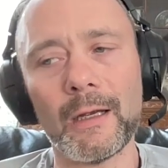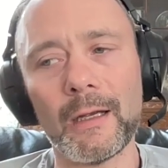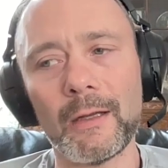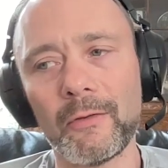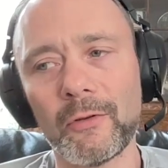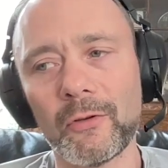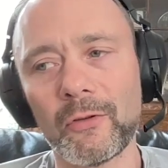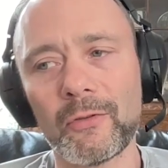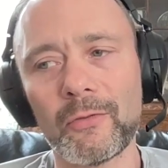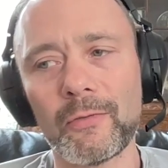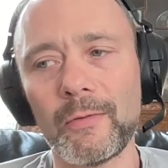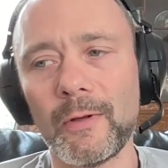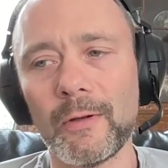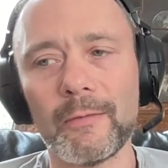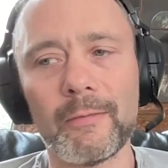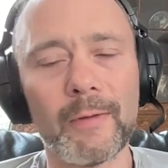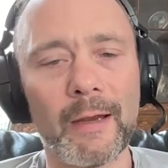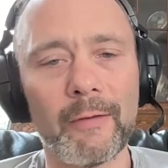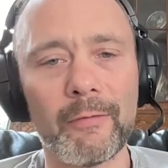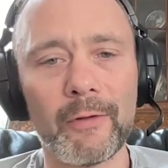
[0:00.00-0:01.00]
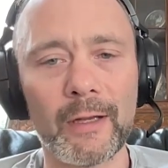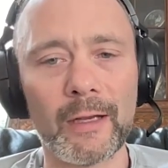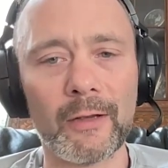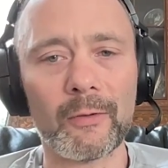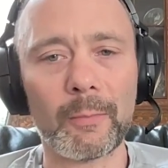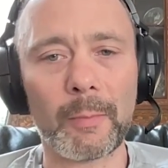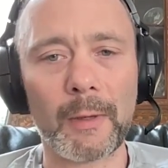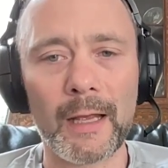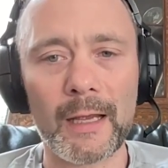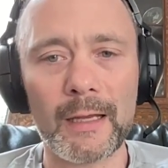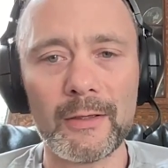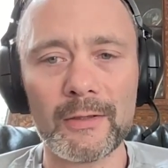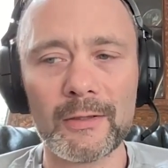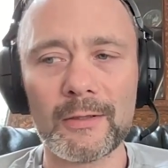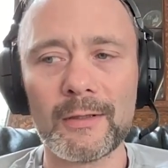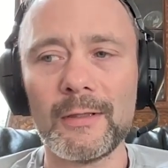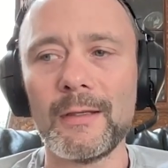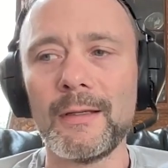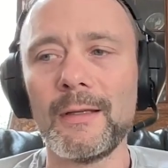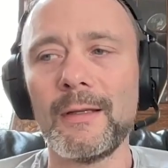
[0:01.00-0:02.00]
Just everything has a place,
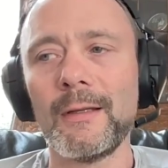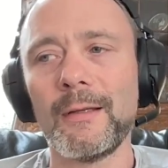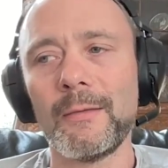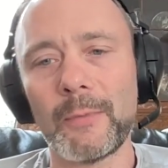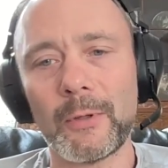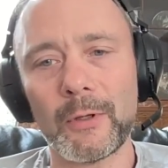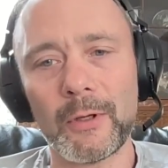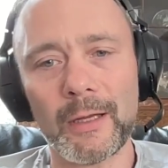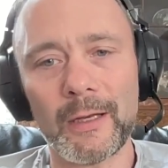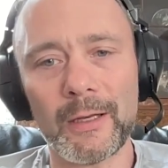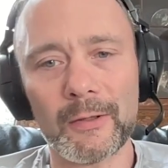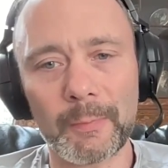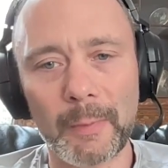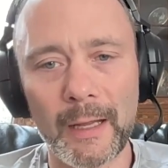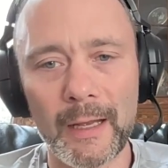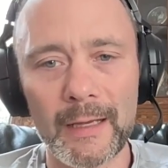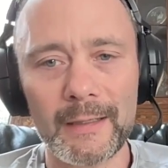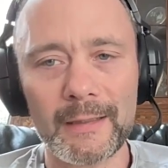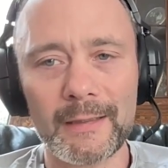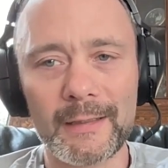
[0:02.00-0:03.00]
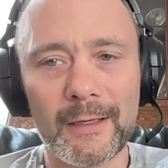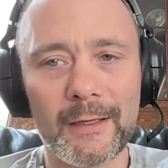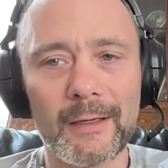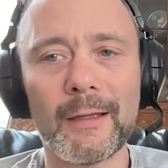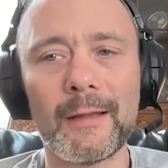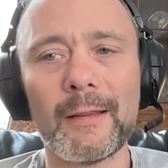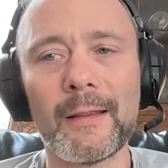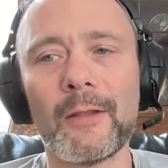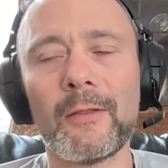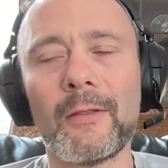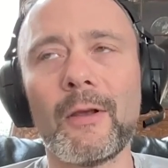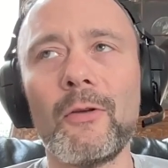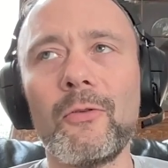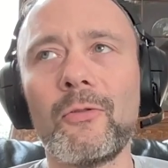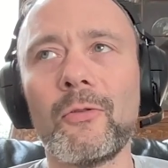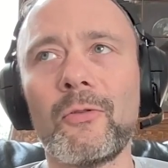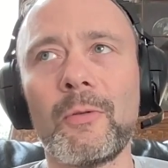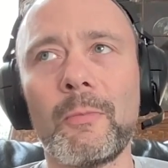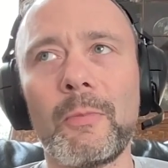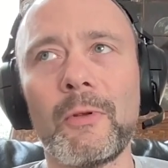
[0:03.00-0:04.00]
put it in its place, get it. Those
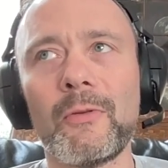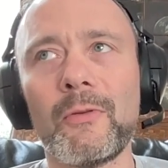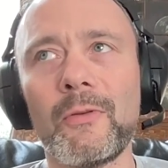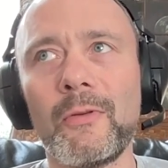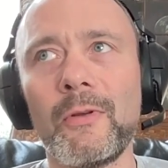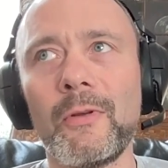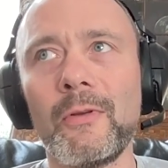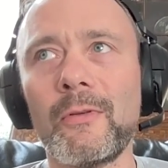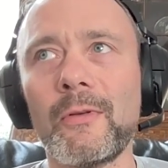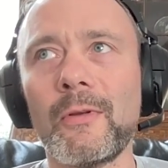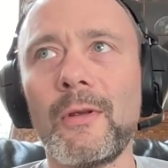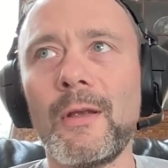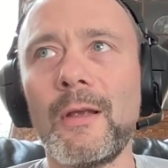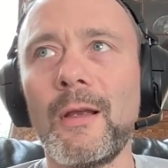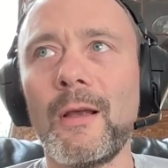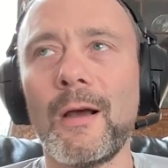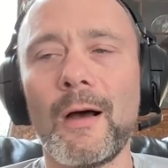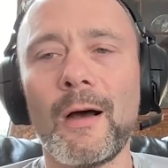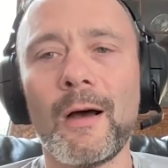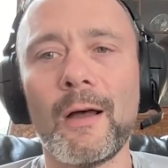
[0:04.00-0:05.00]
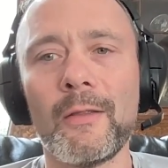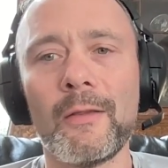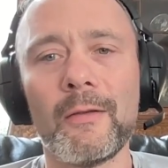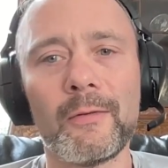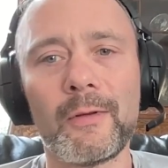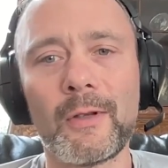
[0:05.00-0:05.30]
sorts of businesses are the